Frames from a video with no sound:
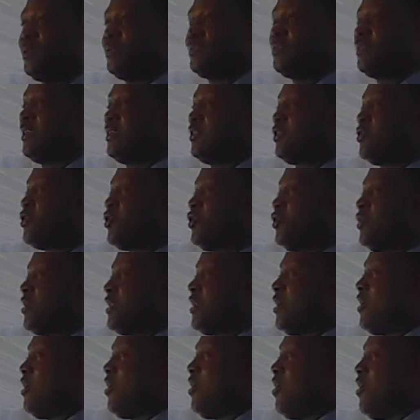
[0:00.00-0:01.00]
to ensure
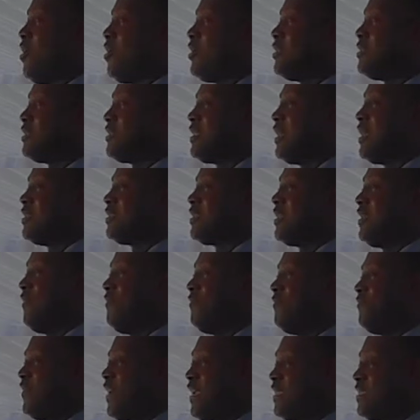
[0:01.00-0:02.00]
that all such
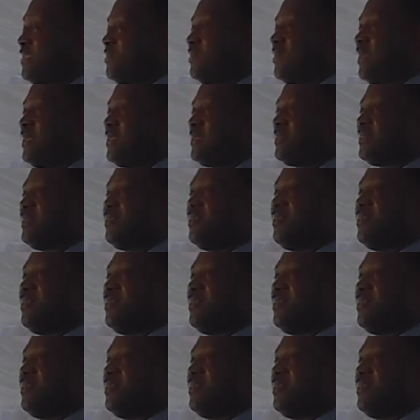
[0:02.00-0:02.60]
investments